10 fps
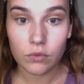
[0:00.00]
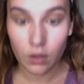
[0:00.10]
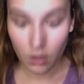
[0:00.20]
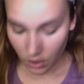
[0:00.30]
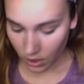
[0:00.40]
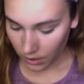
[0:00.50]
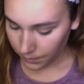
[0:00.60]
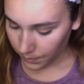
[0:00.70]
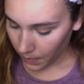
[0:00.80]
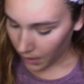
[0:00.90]
Okay,
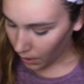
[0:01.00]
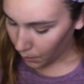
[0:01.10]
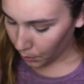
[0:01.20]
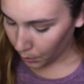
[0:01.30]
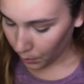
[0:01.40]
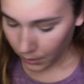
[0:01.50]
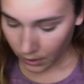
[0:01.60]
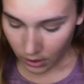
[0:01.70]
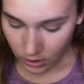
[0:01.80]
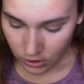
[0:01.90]

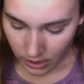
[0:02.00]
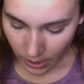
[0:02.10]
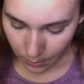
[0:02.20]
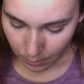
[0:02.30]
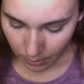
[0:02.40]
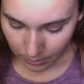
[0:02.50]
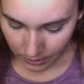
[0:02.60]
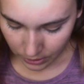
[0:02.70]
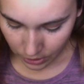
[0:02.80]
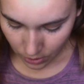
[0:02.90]
so now I'm probably going
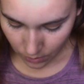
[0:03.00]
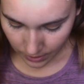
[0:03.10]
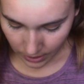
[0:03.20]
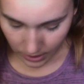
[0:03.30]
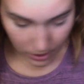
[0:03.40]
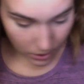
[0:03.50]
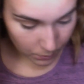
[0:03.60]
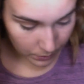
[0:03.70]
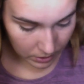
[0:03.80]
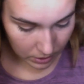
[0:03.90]
to go in
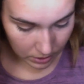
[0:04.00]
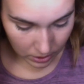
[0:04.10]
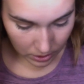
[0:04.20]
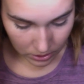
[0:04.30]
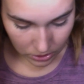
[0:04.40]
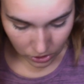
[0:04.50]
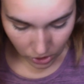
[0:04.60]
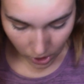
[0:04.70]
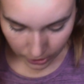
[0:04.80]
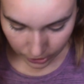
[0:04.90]
with the darker